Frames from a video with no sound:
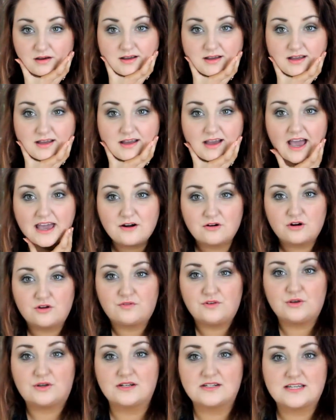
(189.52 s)
I don't
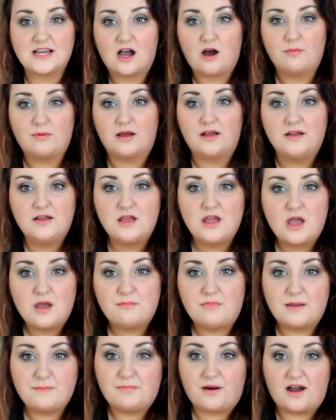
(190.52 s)
know if you can tell, but
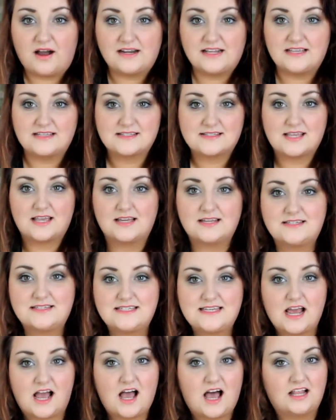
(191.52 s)
my body's
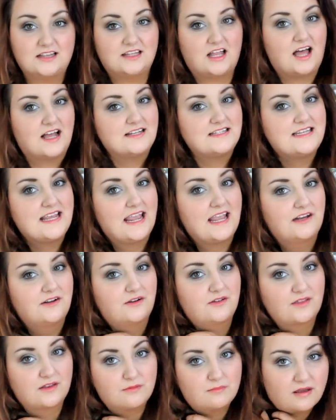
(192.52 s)
a lot
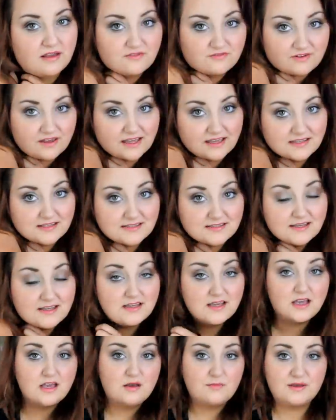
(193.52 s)
tanner than my face
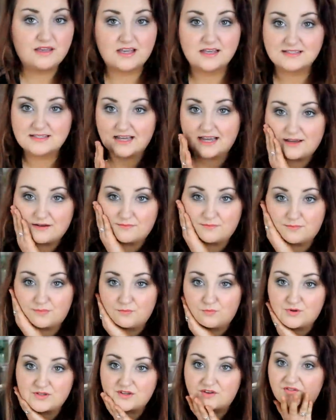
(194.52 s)
because I
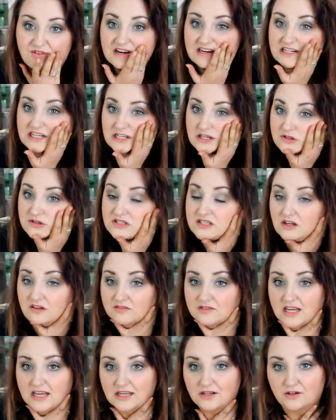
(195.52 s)
was afraid to use
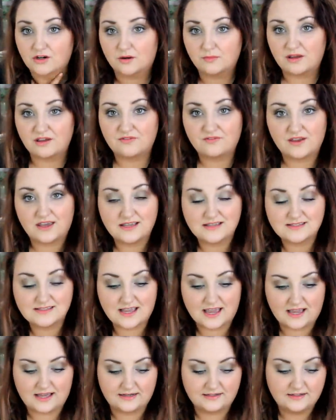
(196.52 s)
self tanner on my
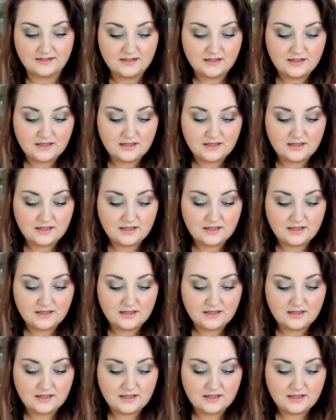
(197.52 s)
face and